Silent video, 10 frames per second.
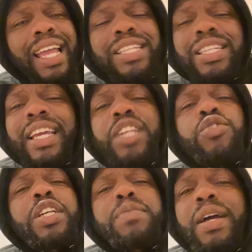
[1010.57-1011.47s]
it's gonna get
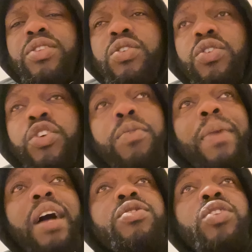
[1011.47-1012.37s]
traced back to you. So you
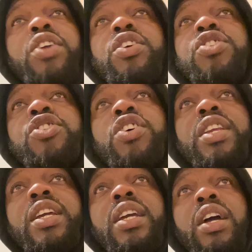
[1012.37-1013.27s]
might have started your
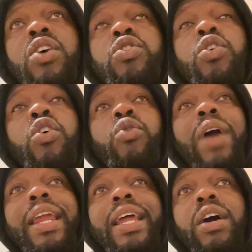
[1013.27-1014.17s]
journey to go and
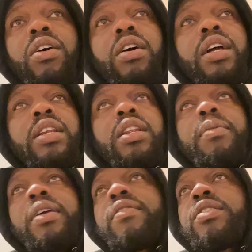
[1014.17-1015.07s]
ride out. Let
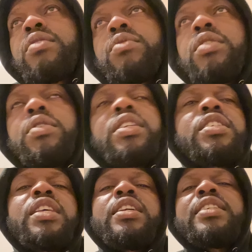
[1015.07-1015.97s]
me give it. You
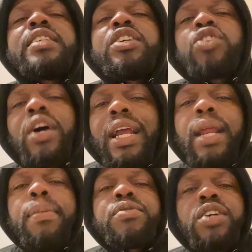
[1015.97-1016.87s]
just, let's say you started at
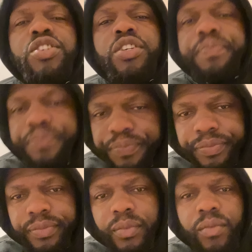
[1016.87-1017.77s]
Clapham Junction,
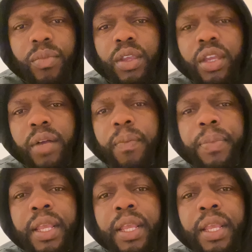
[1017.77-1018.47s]
yeah.